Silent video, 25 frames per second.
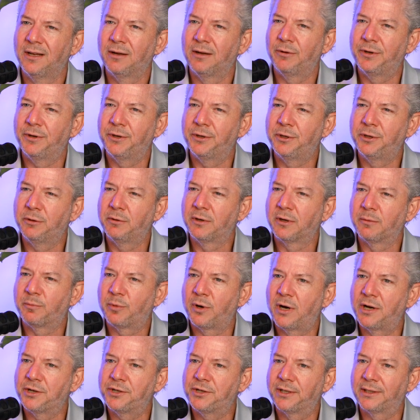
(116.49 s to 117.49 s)
when you're doing a
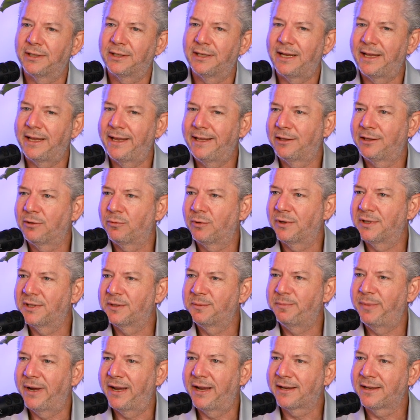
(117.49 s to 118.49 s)
project, and I hate the word
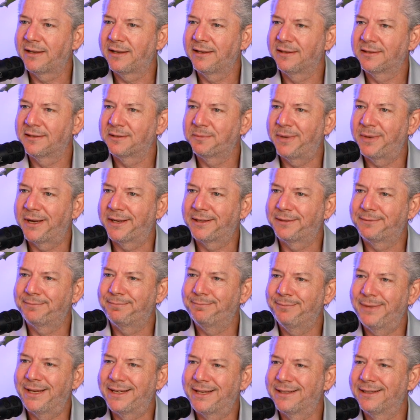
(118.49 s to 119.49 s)
spec
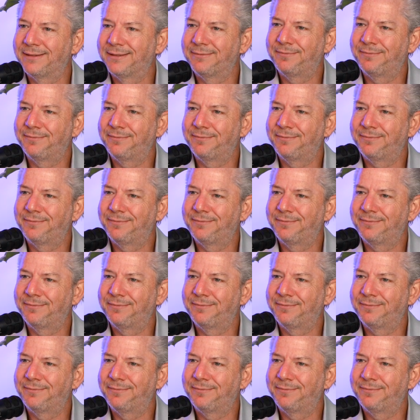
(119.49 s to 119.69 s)
makes it